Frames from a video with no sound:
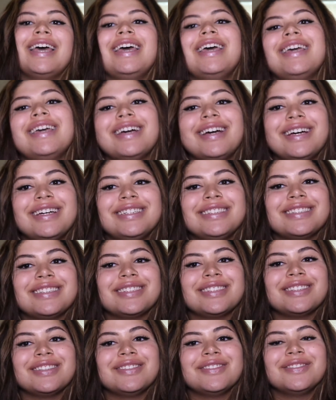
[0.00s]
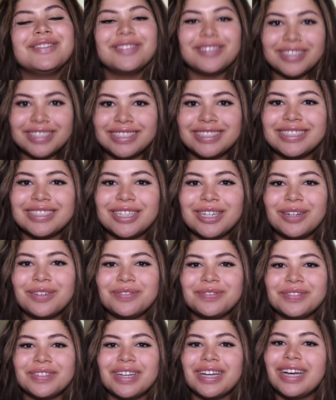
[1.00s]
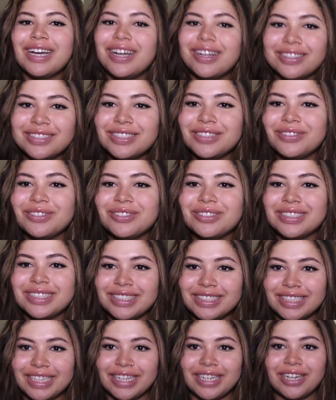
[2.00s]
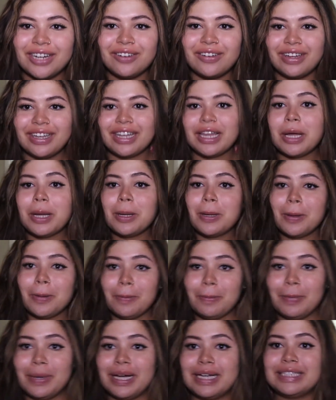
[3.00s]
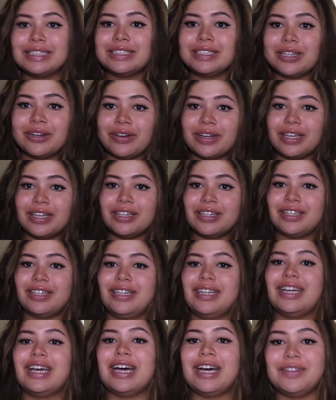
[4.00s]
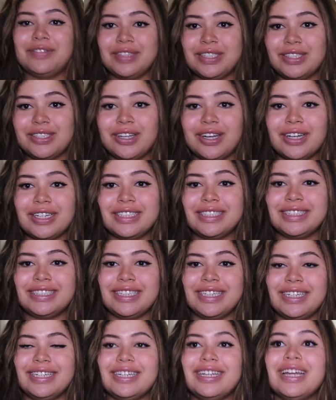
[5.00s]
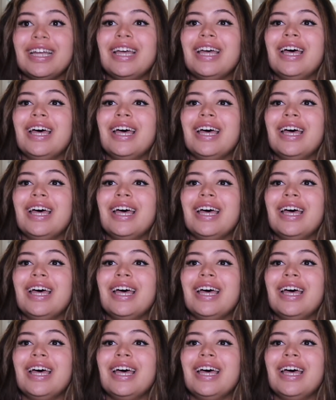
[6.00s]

Hey guys, what is up? How's everyone's day going? Mine is going good. I'm exhausted.